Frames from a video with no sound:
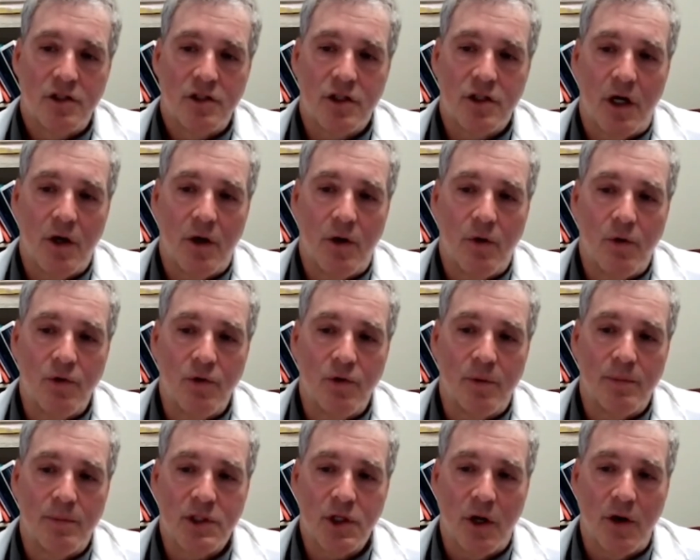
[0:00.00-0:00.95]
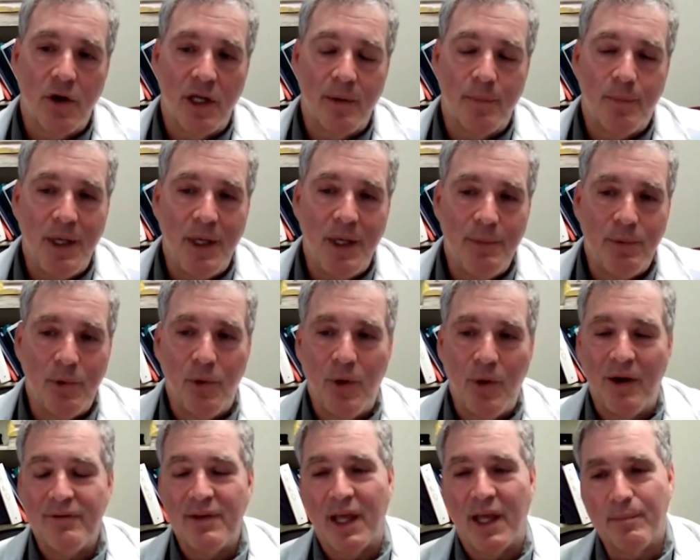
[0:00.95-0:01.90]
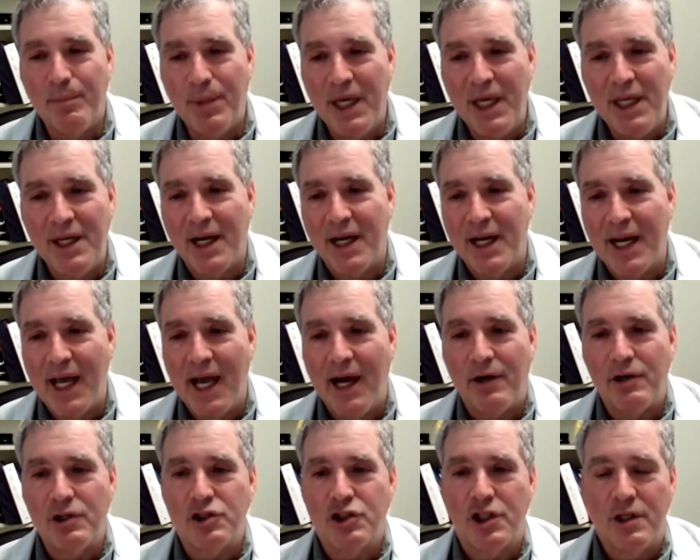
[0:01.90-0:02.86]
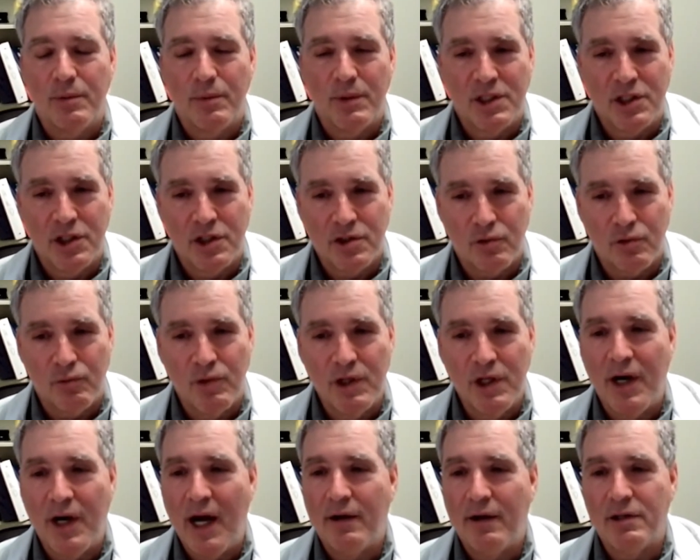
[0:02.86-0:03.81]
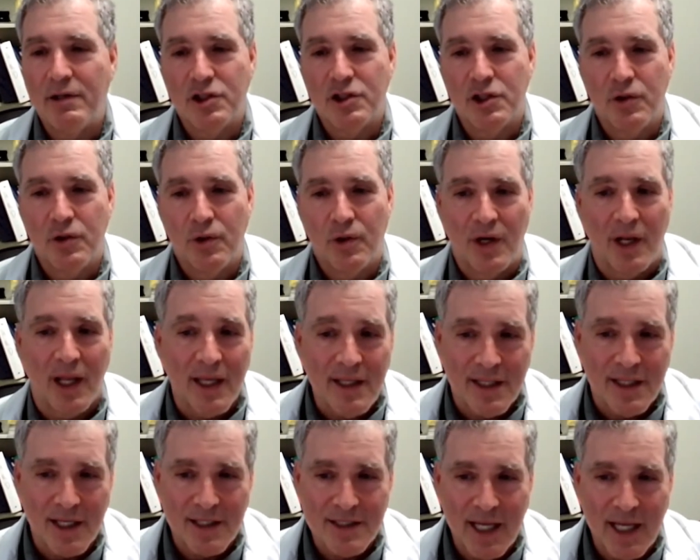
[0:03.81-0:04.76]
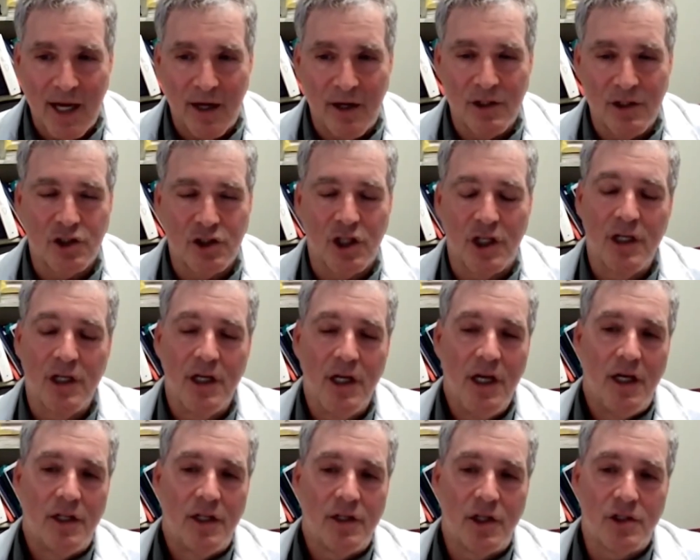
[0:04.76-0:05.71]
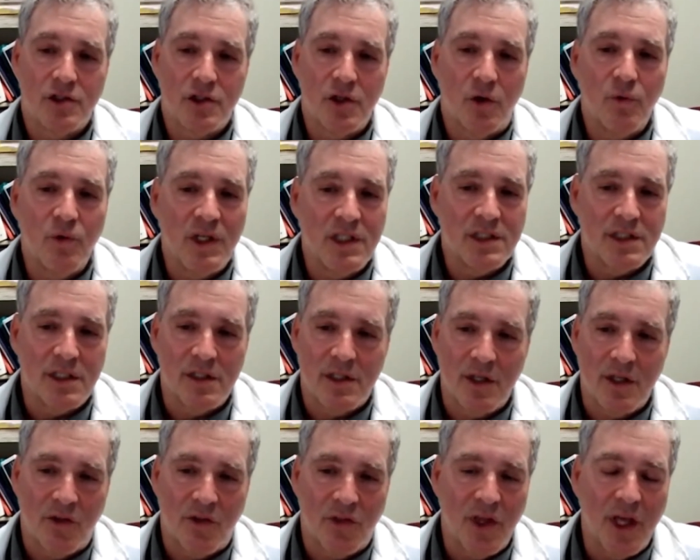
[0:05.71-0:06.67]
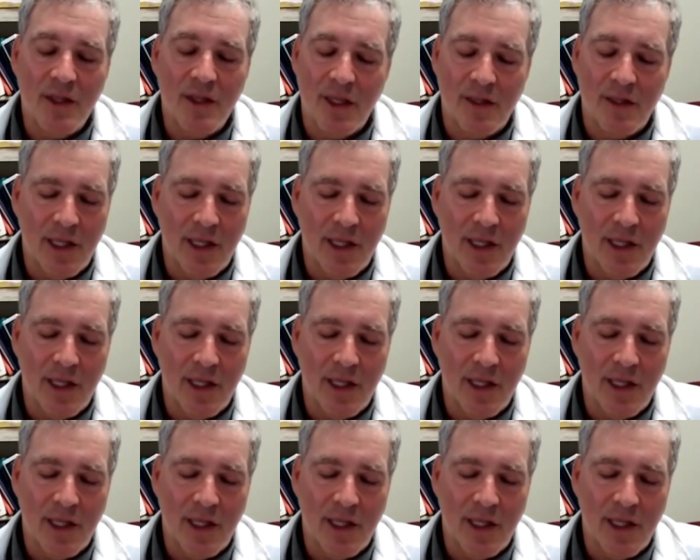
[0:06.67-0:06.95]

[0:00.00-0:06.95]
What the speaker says: So the majority of people who have like peanut allergy, which is a real allergy, or latex allergy, there's no reason to think